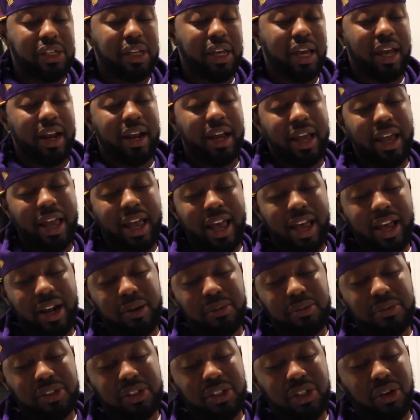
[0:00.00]
He had an
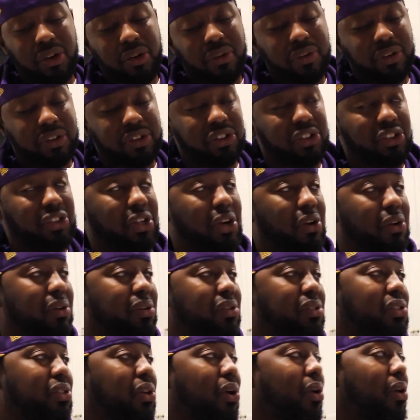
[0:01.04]
Adam Silver
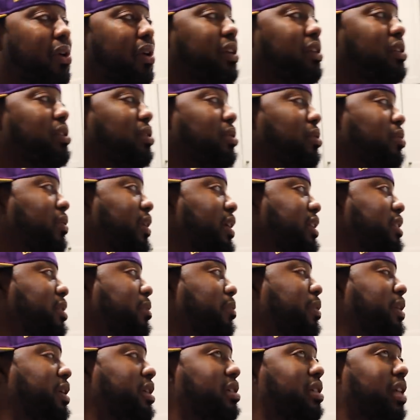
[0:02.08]
Stern talking to, rest
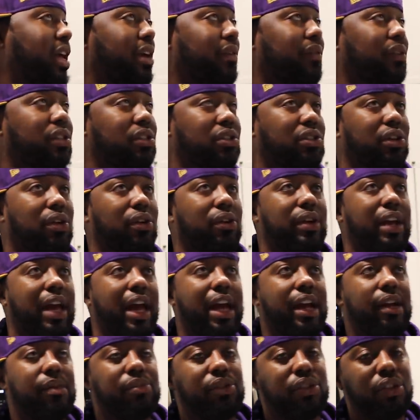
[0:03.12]
in peace David Stern,
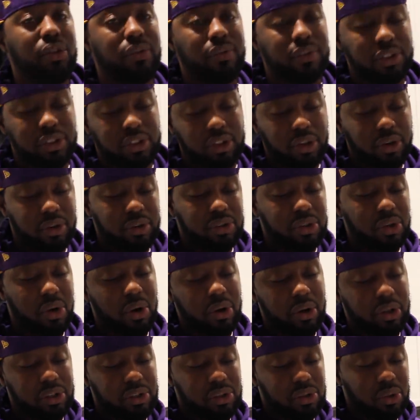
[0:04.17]
Adam Silver Stern
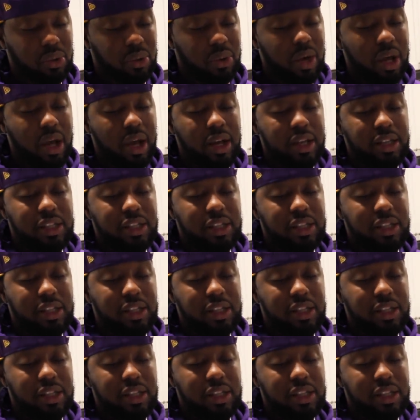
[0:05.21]
talking to,